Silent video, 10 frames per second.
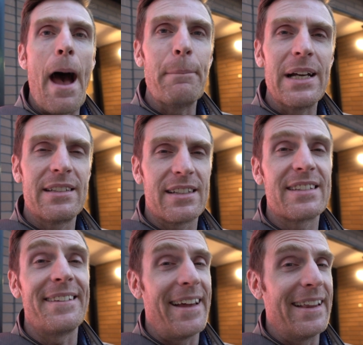That makes it
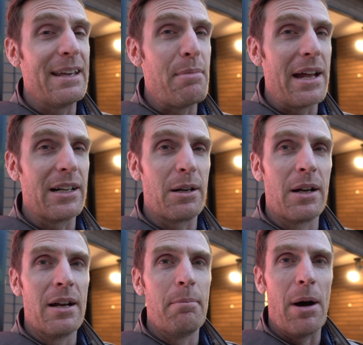slightly better,
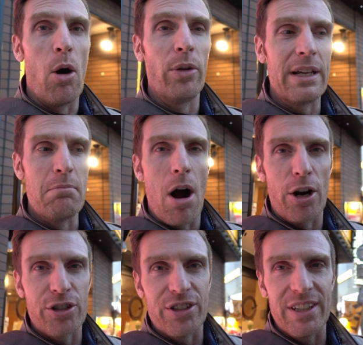but only
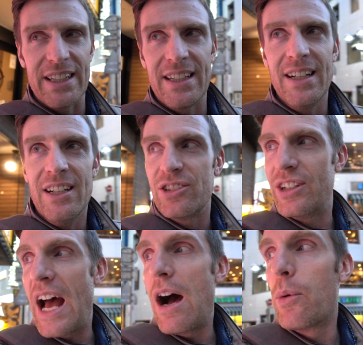marginally.
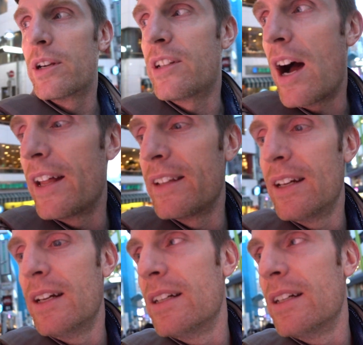So now we're done